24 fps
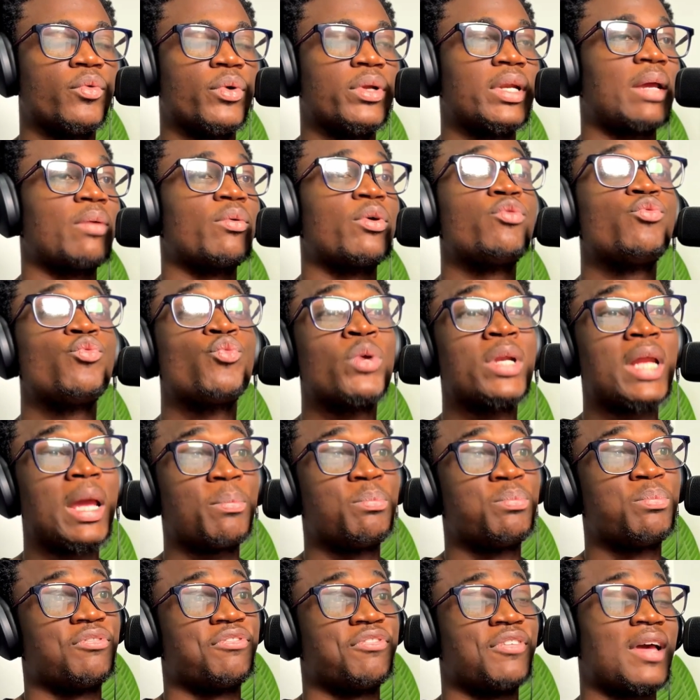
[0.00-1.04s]
When I
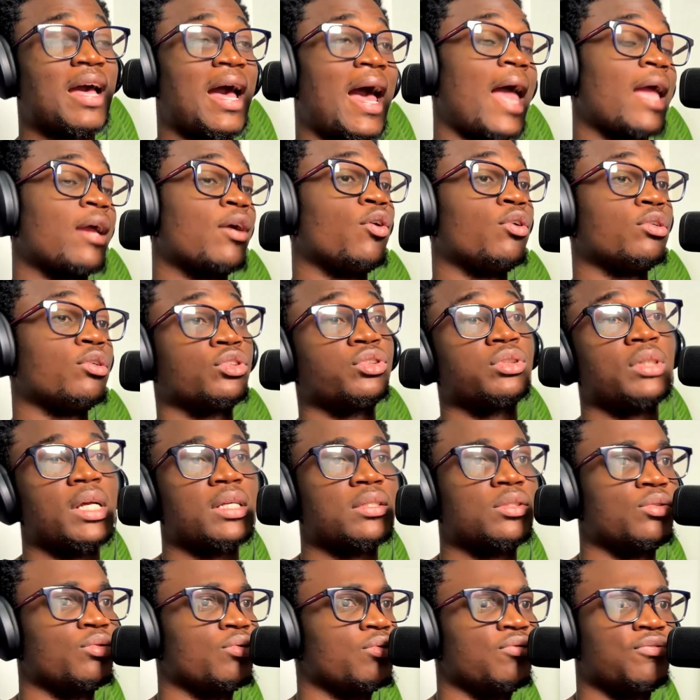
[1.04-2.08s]
prefer high
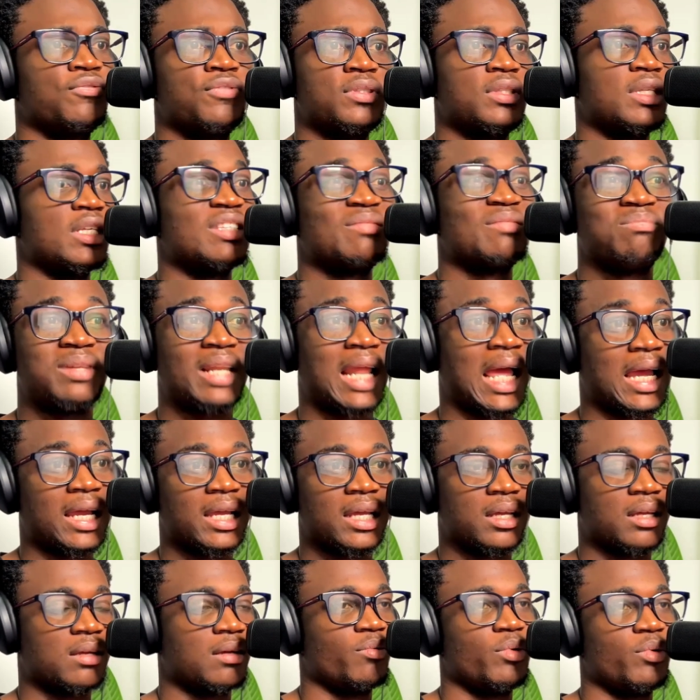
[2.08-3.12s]
contrast, use Vitesse black,
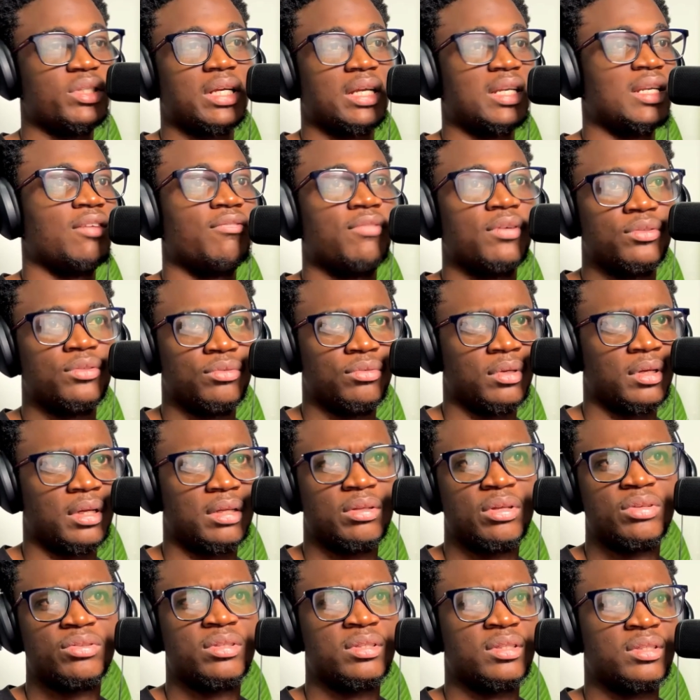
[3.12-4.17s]
which I never do.
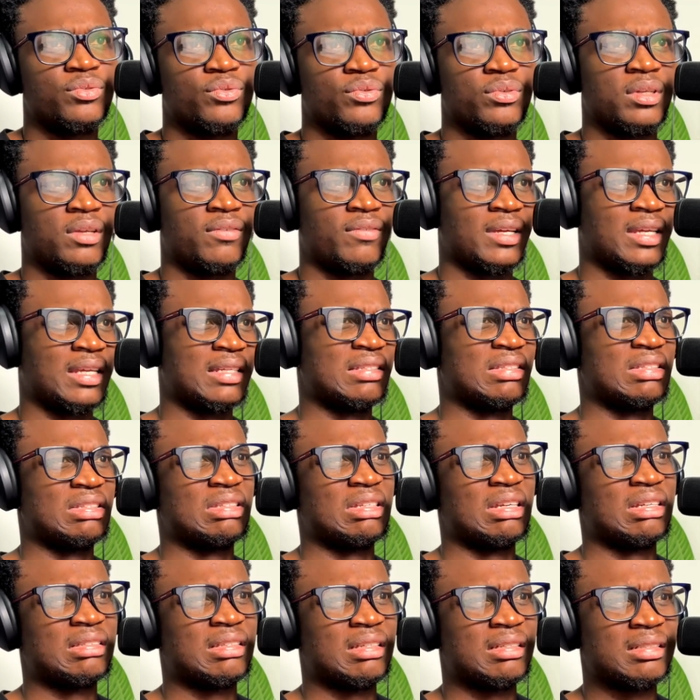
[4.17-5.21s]
I don't think this one ever gets
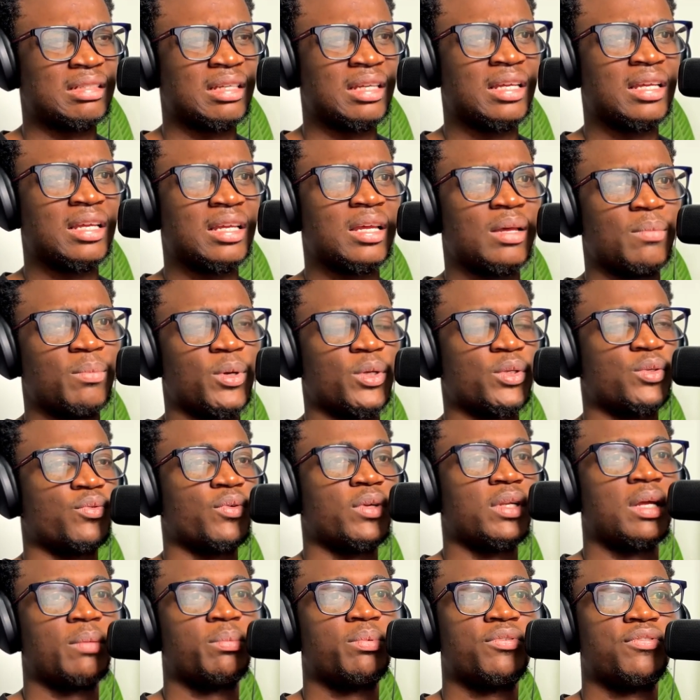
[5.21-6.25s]
detected. But
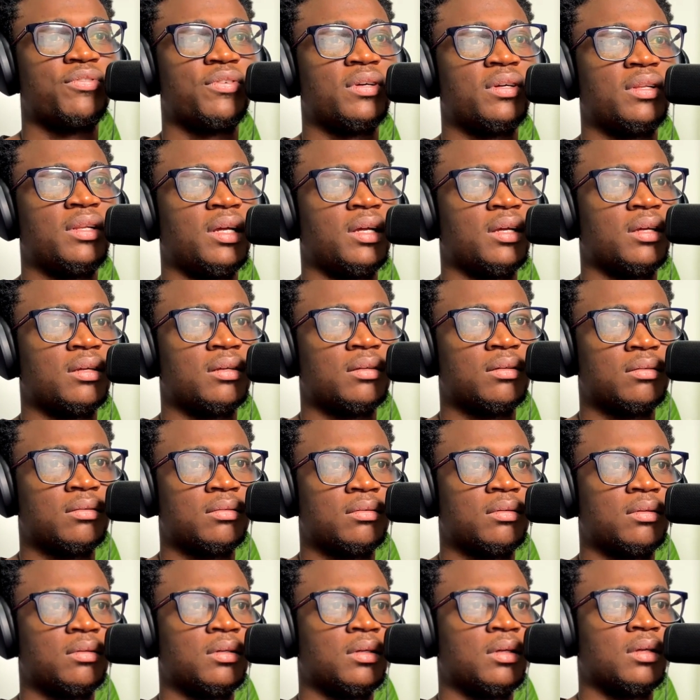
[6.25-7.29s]
when I prefer like
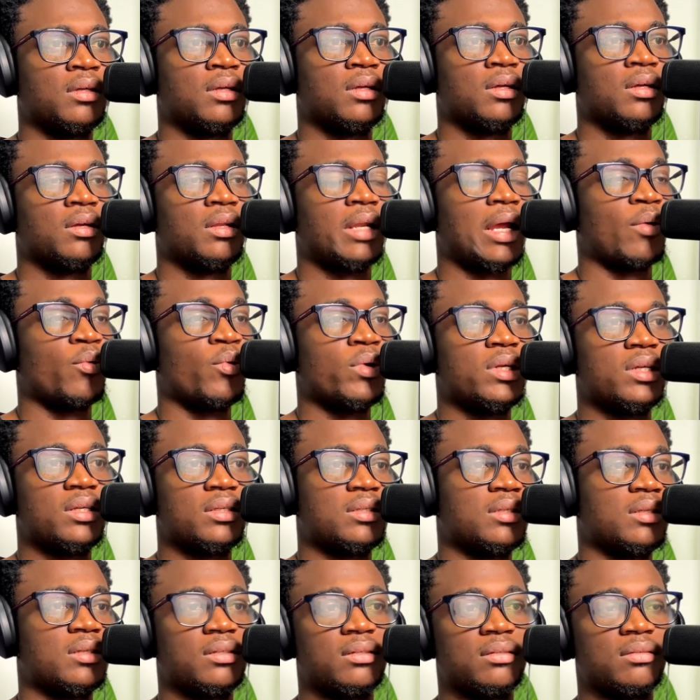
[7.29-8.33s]
like when
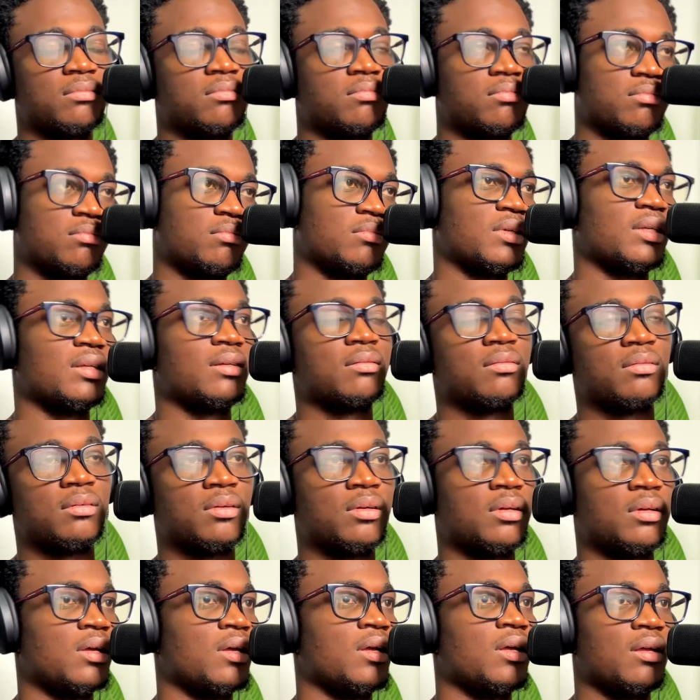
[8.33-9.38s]
it's
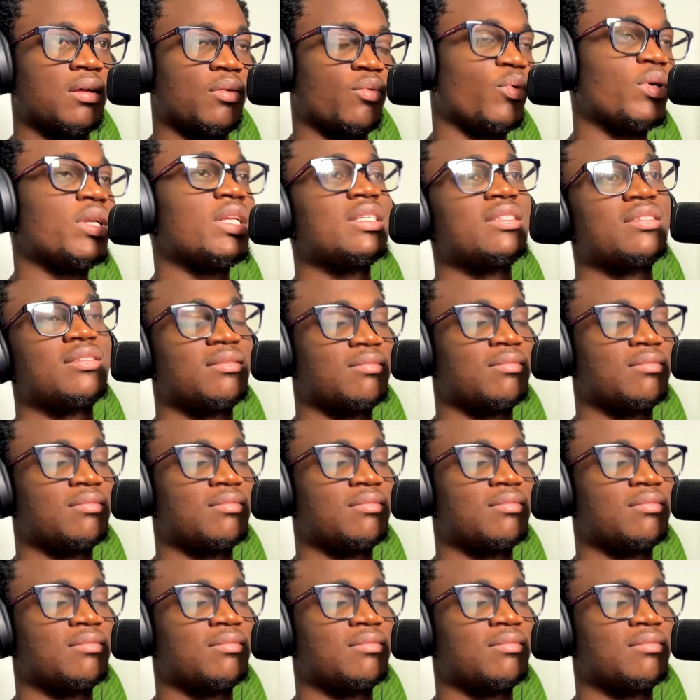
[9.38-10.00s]
when